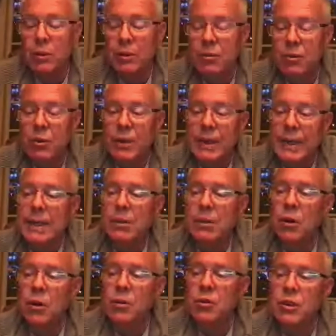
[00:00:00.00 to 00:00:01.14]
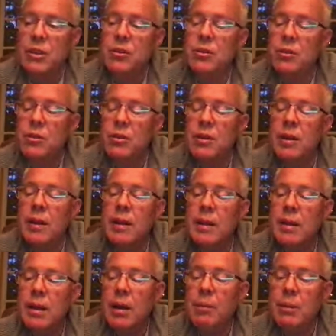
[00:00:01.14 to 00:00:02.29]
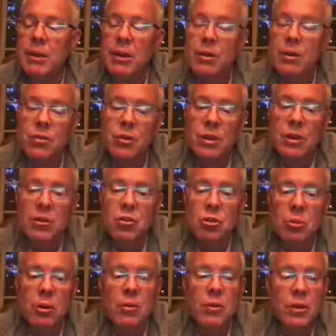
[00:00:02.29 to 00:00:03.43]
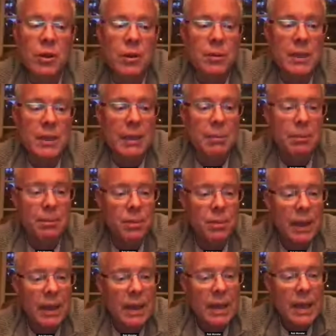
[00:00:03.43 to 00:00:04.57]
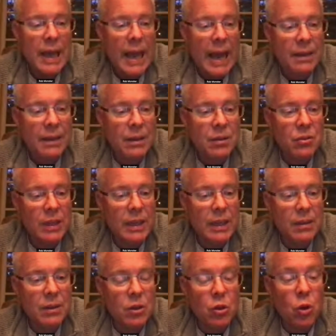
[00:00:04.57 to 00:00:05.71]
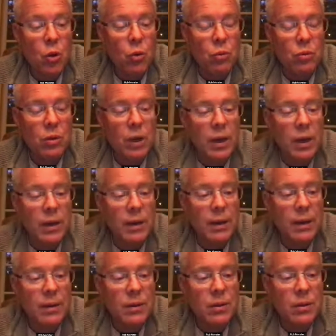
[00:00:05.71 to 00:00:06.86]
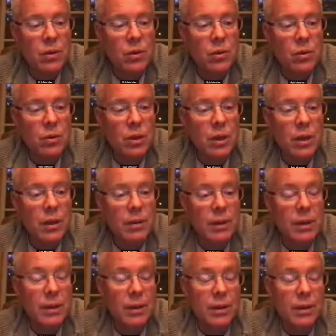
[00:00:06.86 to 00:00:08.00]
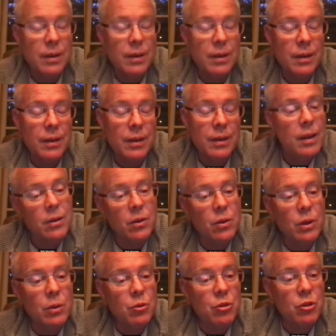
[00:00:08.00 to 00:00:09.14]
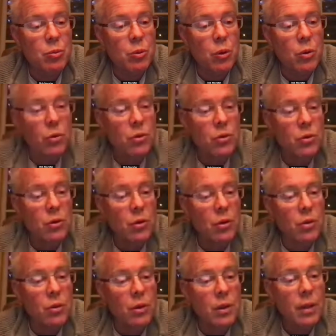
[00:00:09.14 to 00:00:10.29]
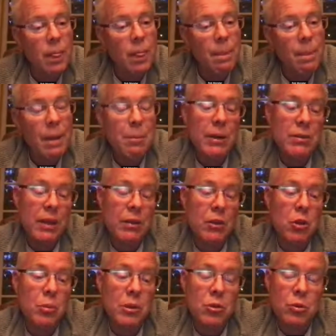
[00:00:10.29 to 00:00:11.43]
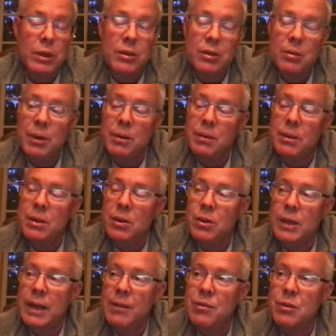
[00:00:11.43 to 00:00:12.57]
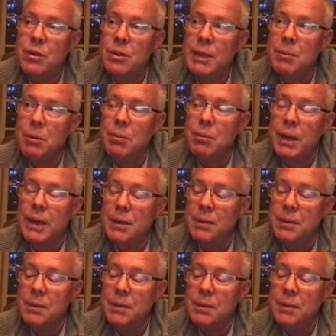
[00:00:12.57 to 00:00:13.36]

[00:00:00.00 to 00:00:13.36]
very heated conversations, because some of the team hadn't seen the code until it was exposed. So that might sound a little bit crazy, but you have to keep in mind